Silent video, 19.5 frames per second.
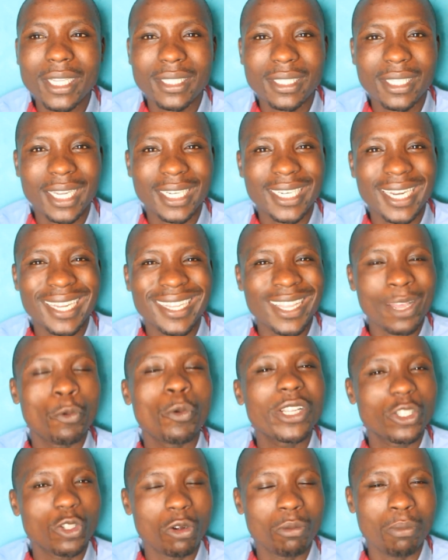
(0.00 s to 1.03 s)
that are the
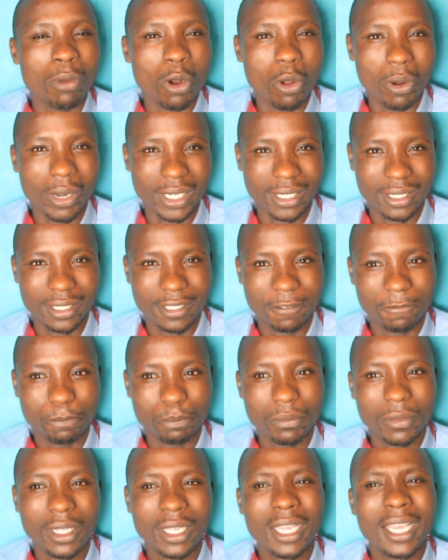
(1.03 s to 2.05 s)
whistleblowers.
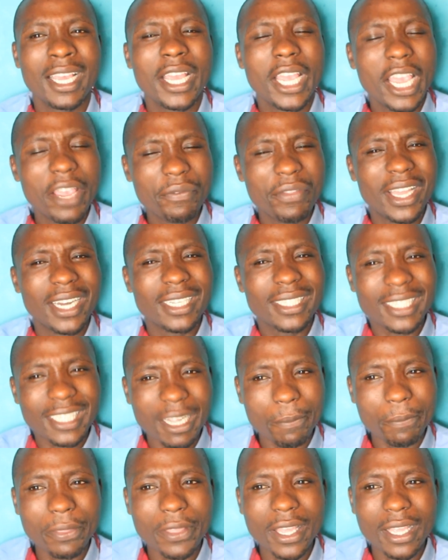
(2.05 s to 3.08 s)
If there is
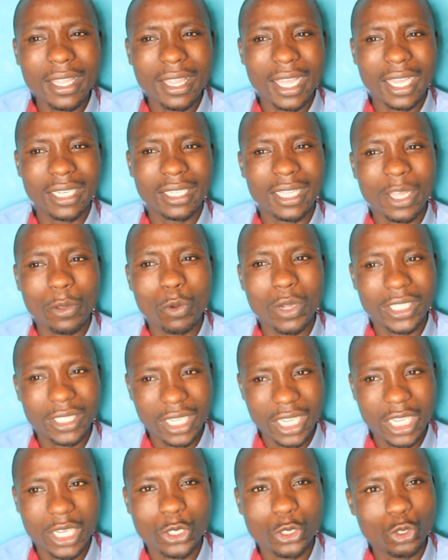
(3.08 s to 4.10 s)
something that they want
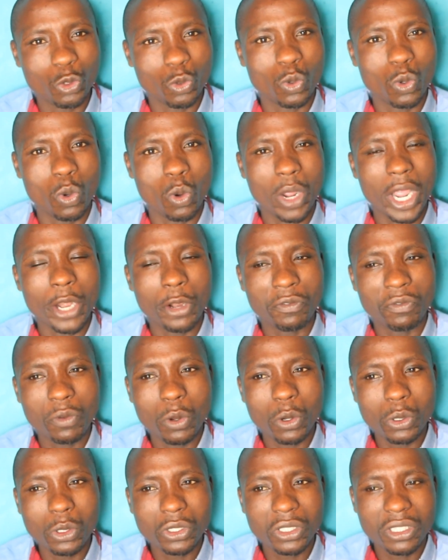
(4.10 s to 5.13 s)
Kenyans to know, and of
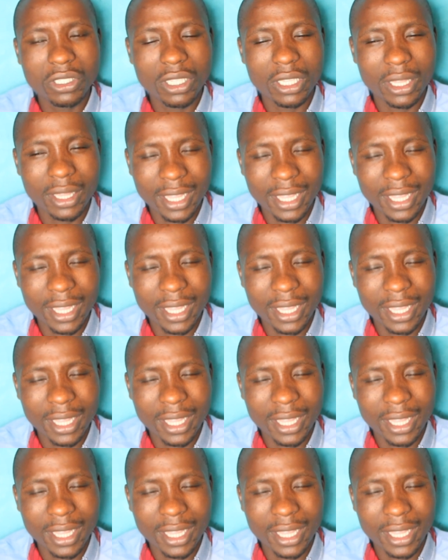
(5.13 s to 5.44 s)
course,